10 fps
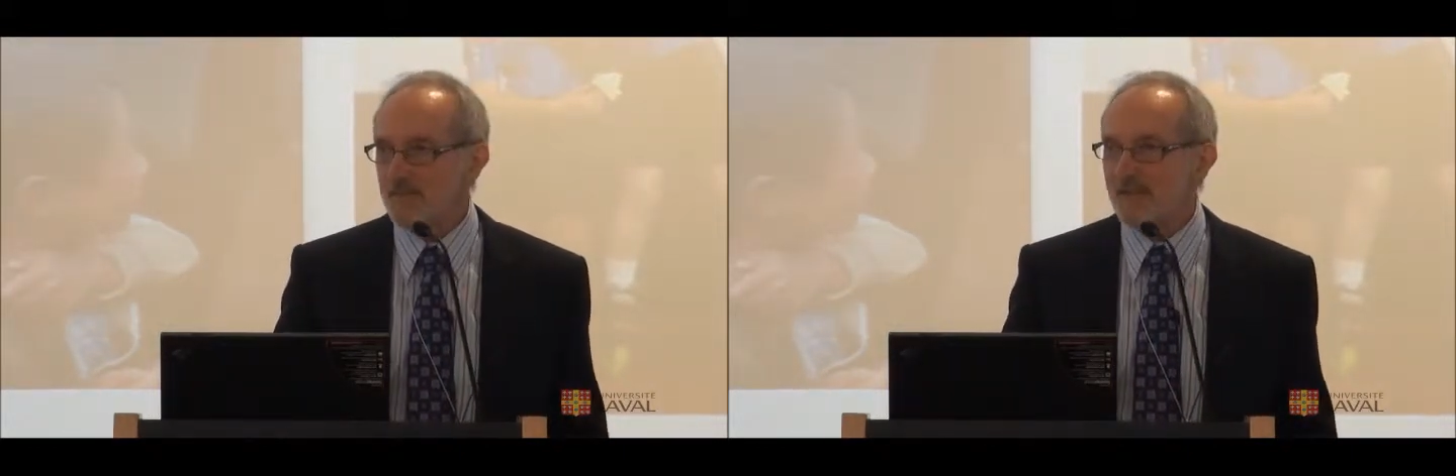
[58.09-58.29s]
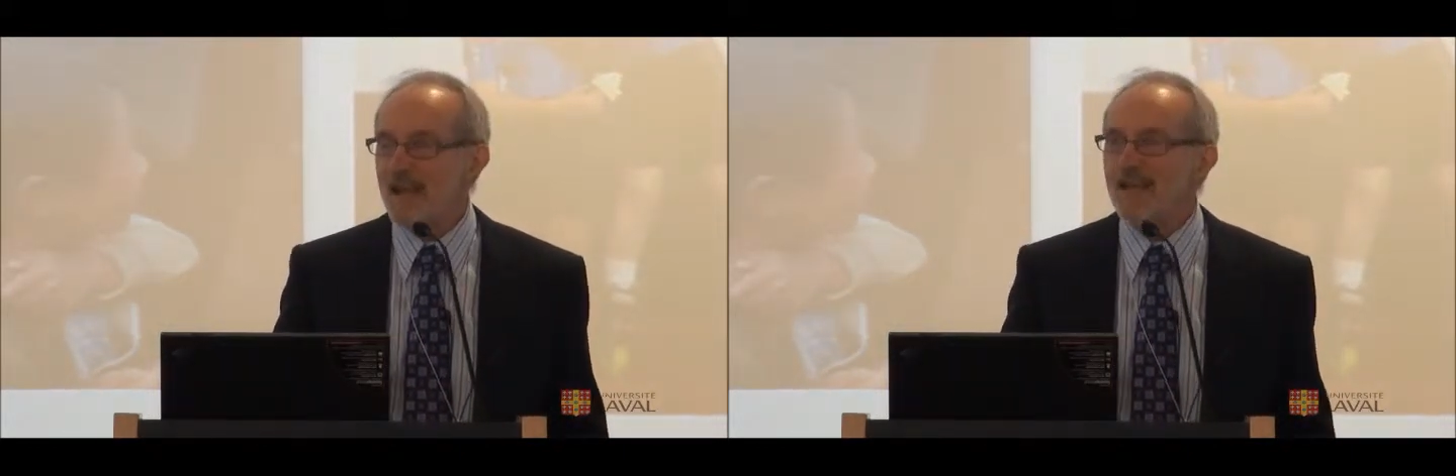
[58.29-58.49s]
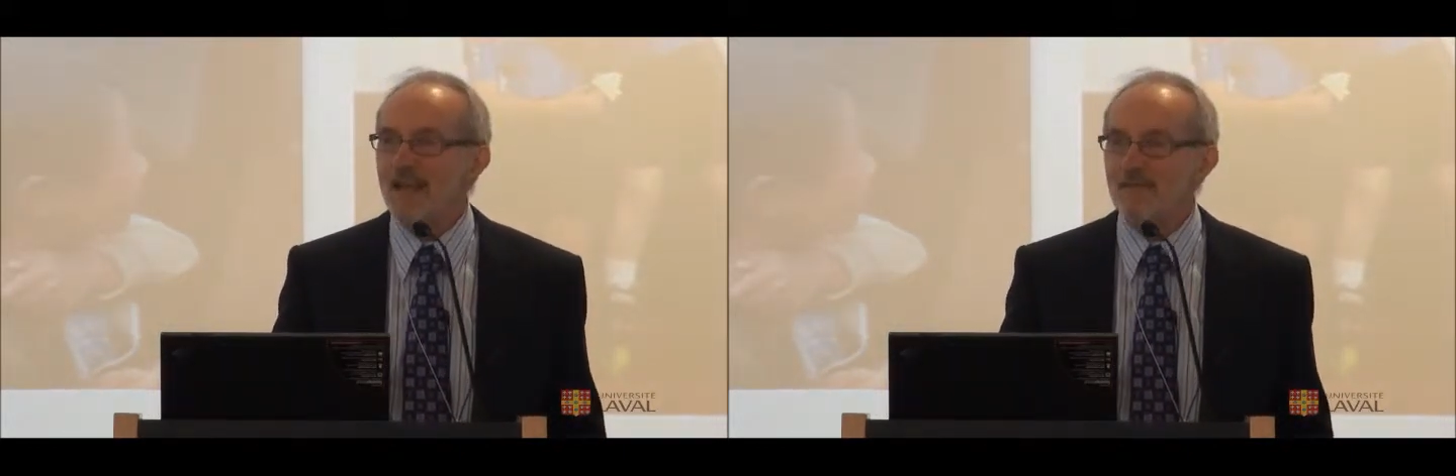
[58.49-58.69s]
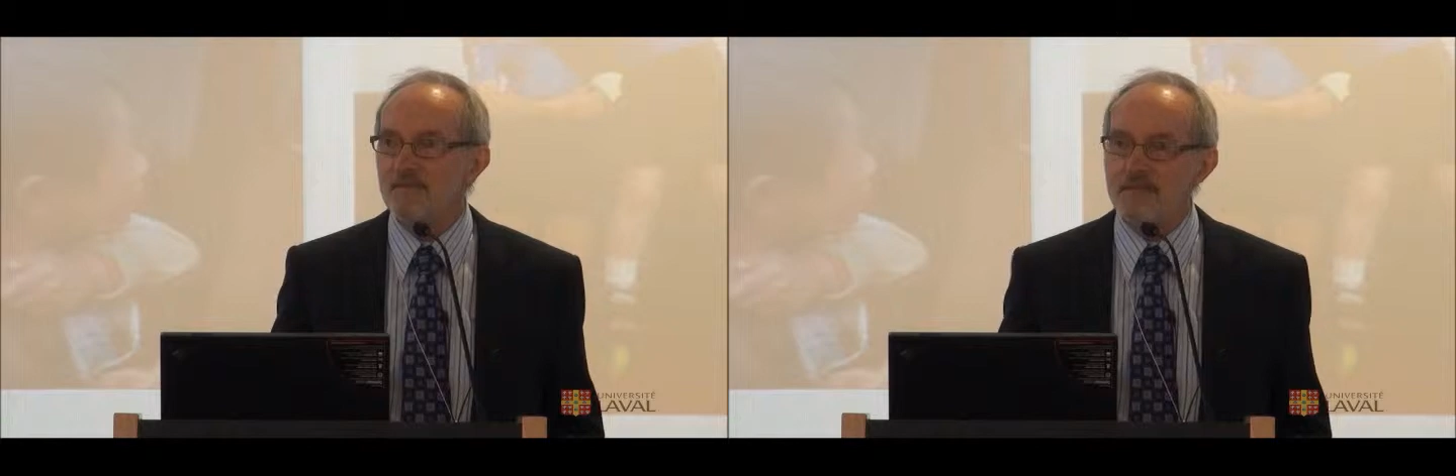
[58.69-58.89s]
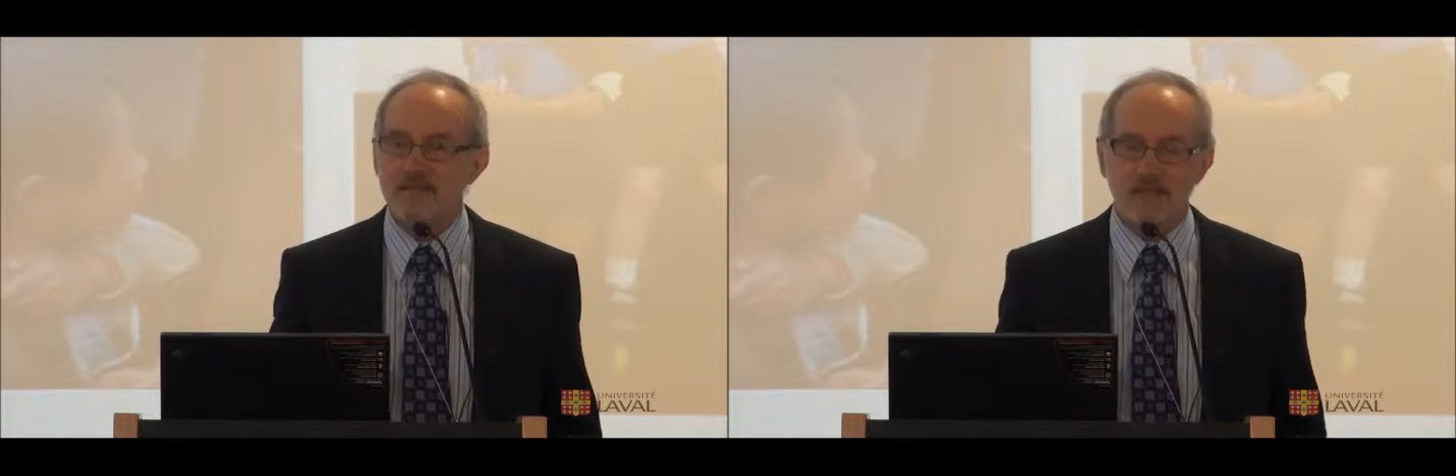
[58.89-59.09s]
But I
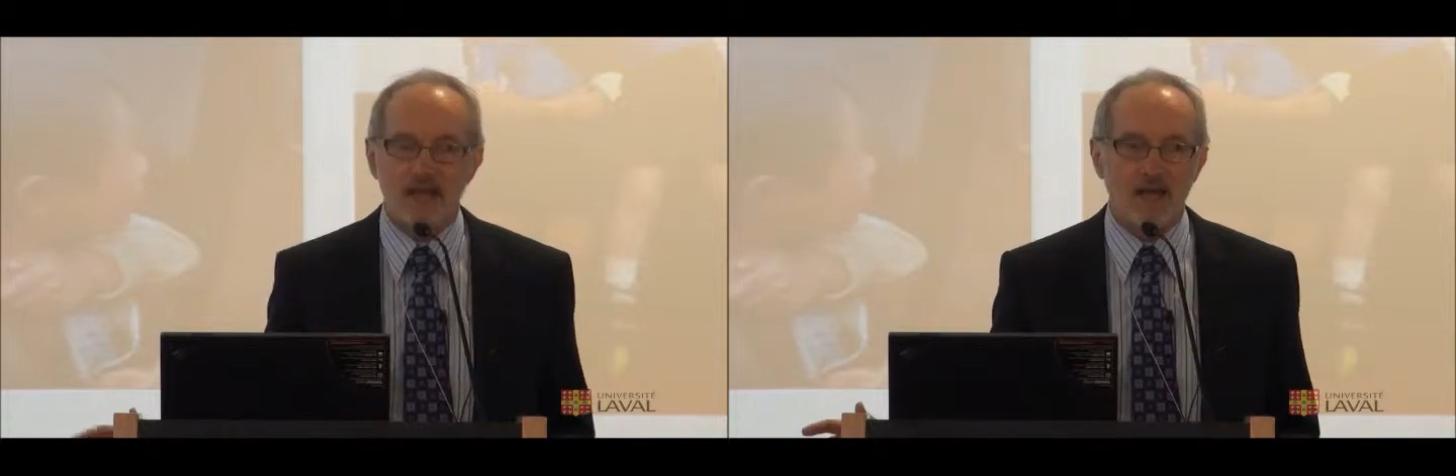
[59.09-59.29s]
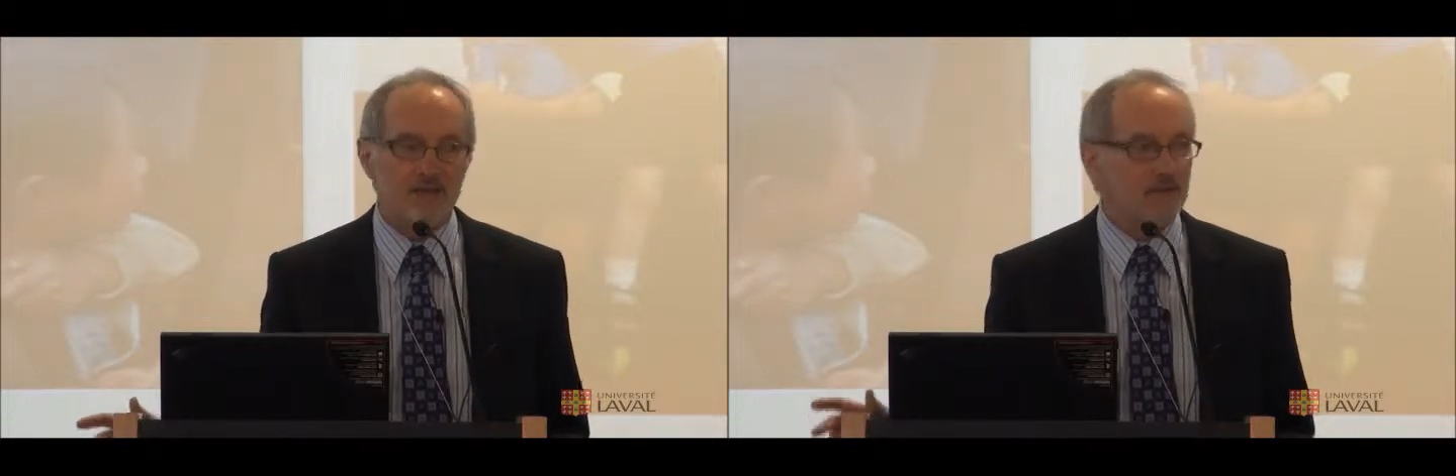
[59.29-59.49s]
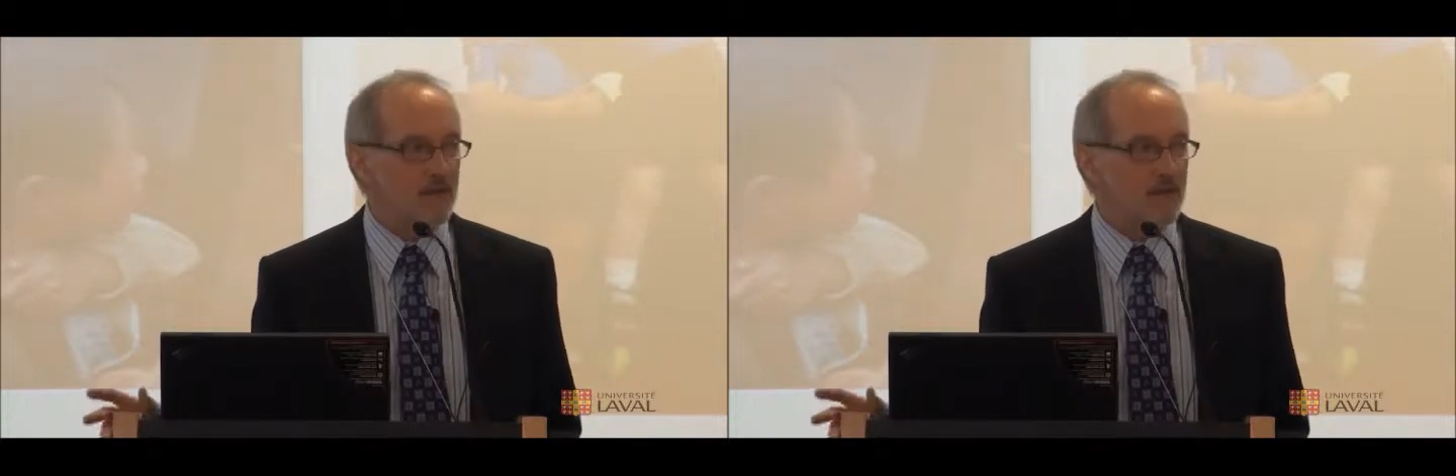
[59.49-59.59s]
love this slide for